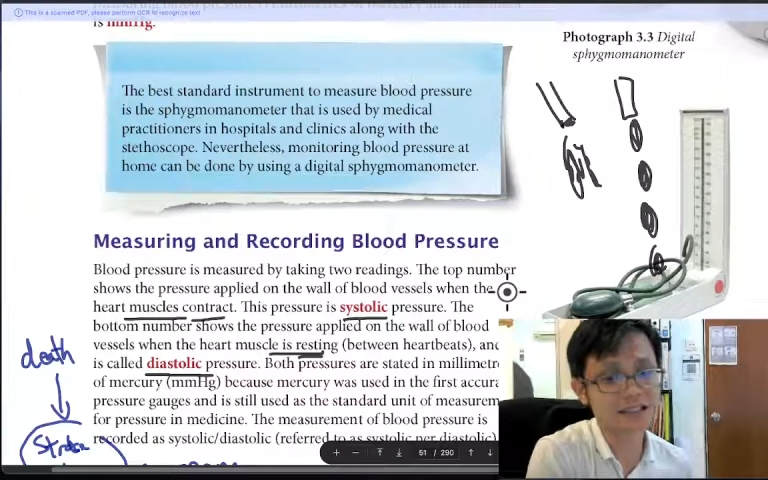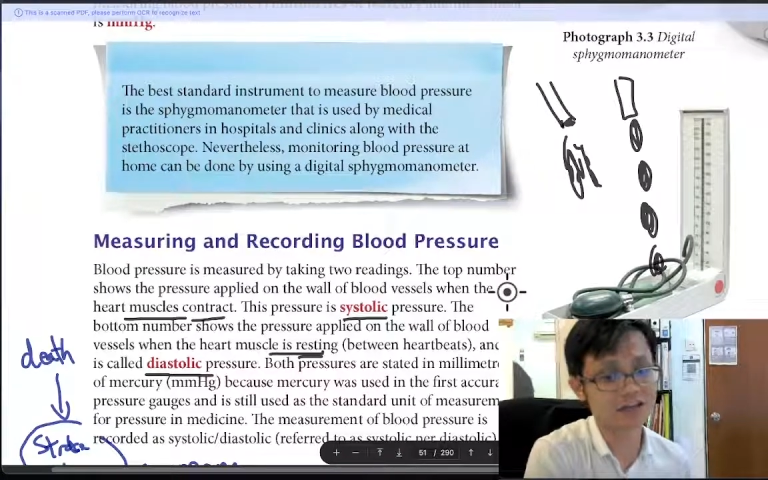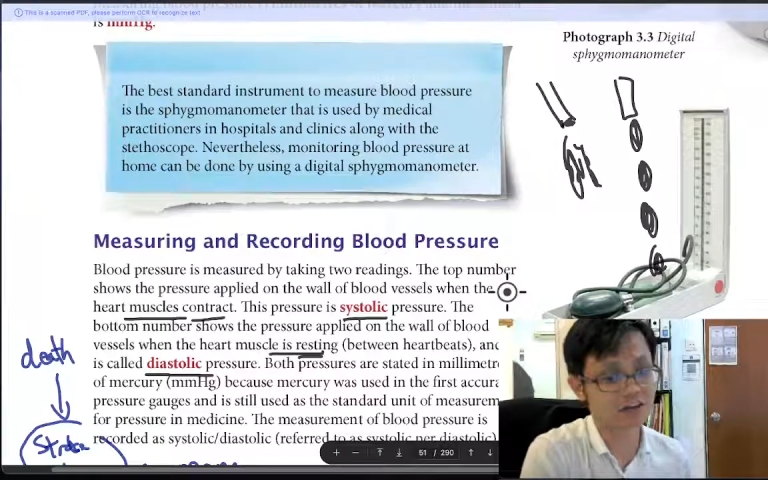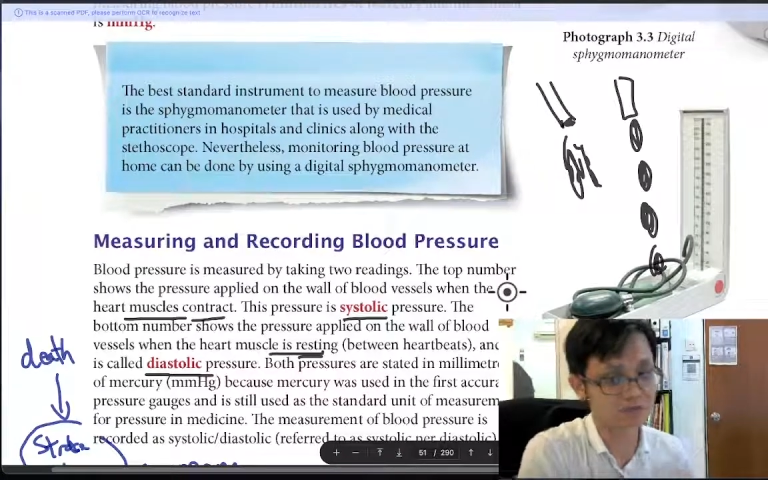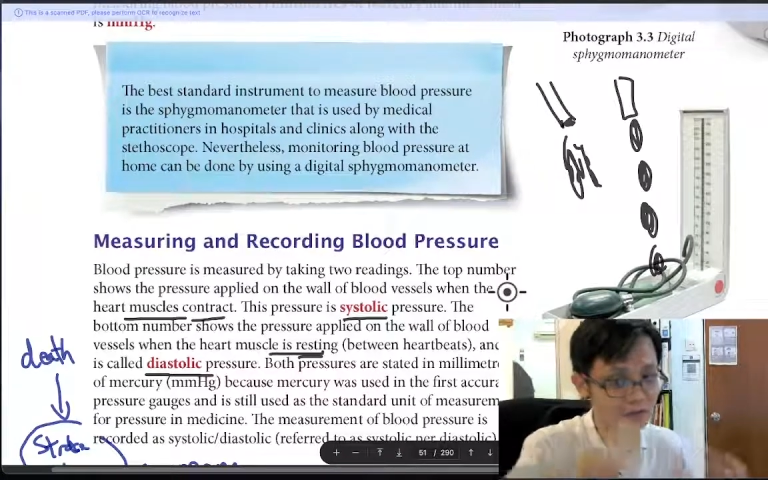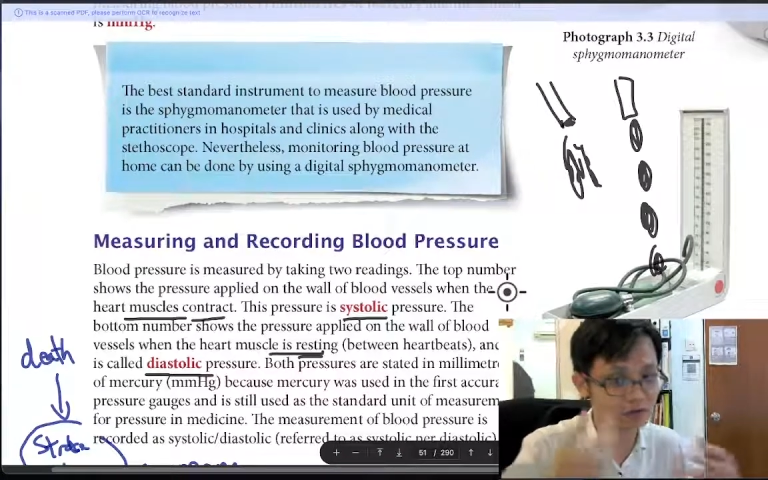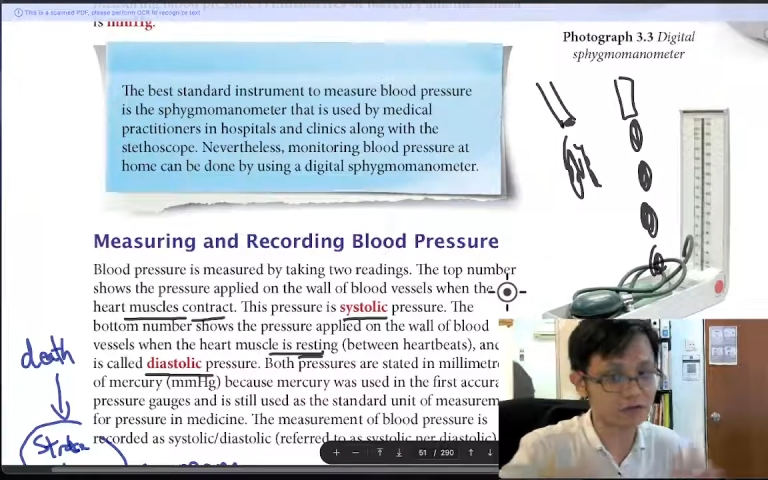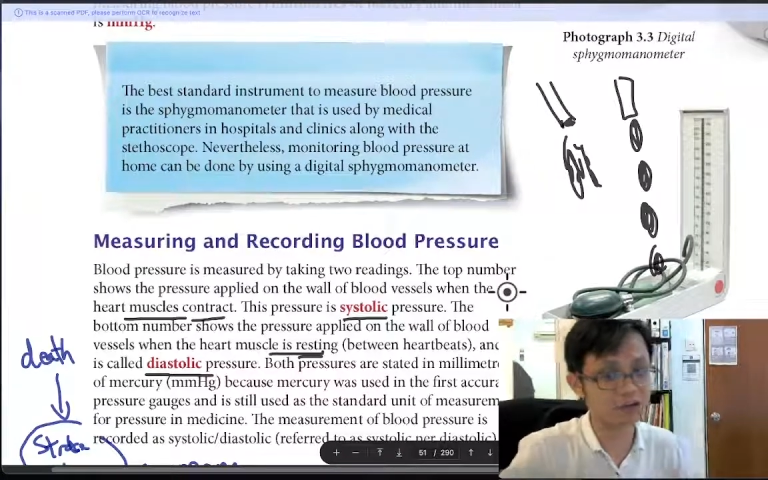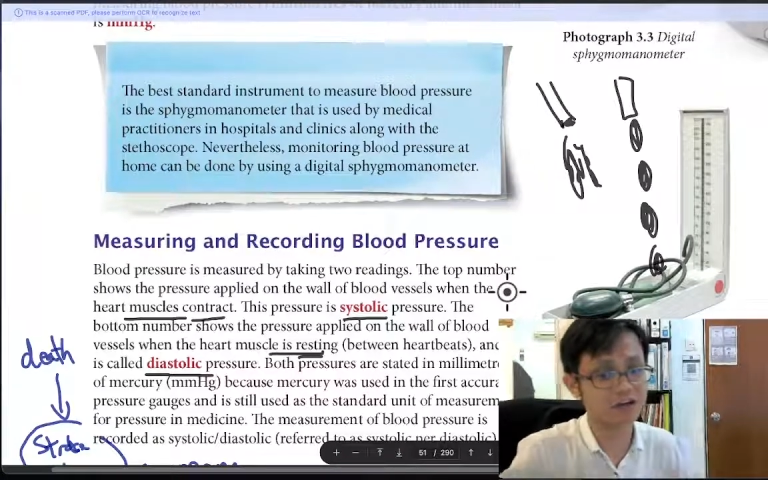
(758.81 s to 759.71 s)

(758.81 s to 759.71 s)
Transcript: in your body,